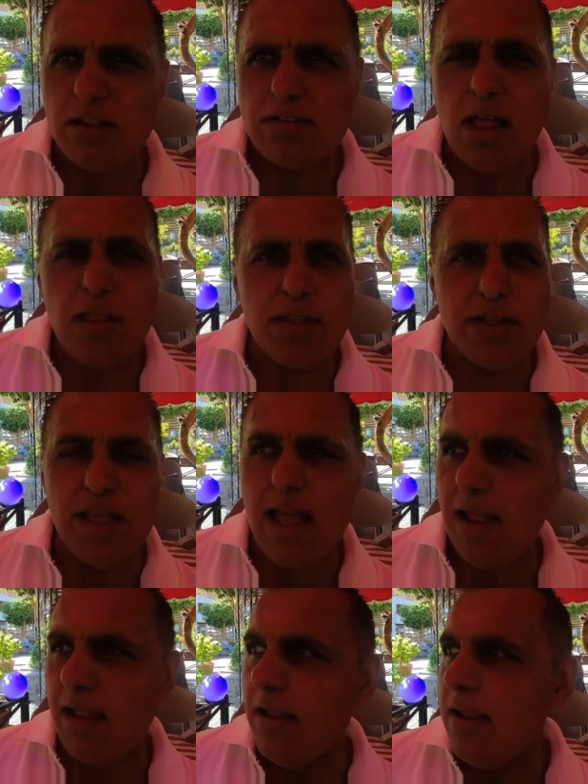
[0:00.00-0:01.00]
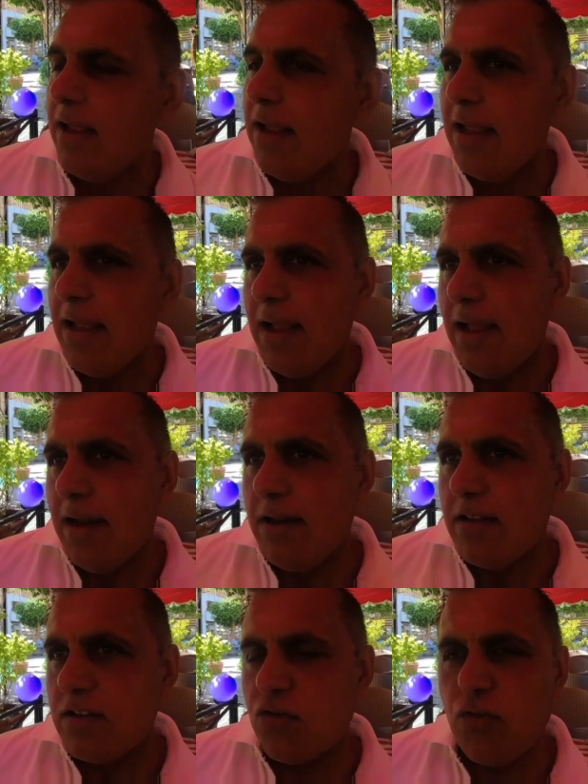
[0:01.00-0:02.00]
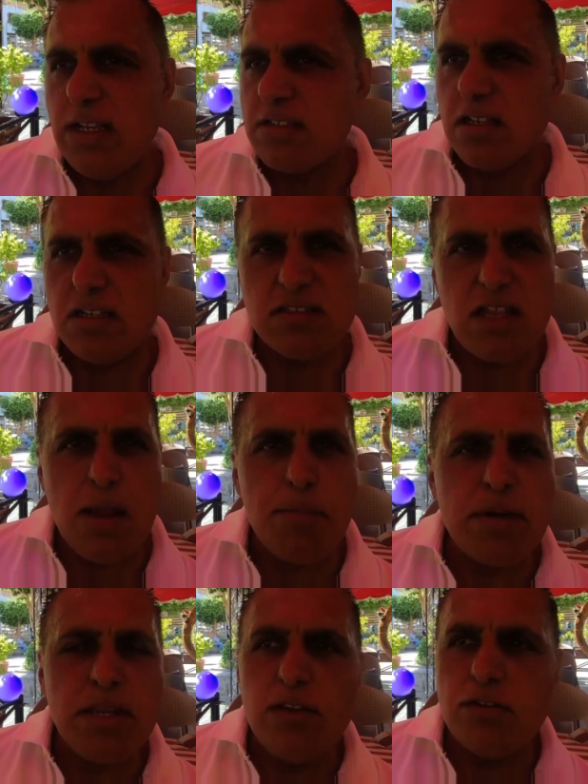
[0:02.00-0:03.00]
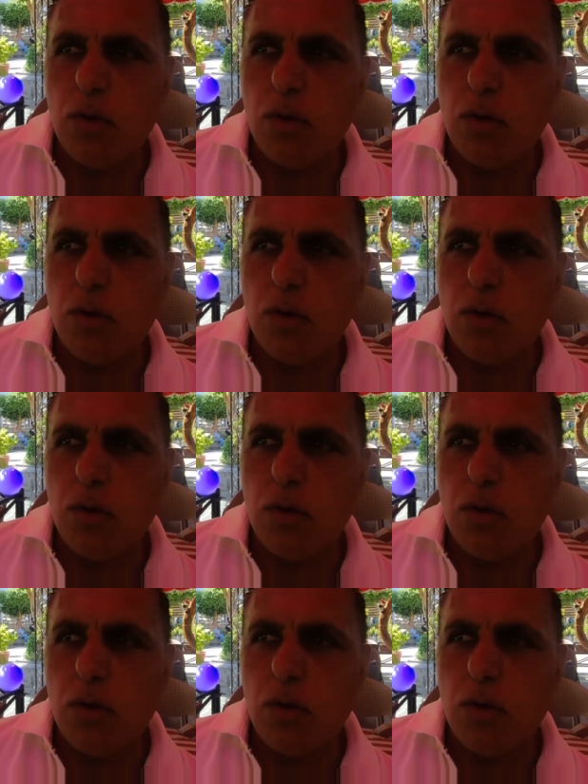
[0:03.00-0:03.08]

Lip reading: There's nothing there. And the streets are just empty.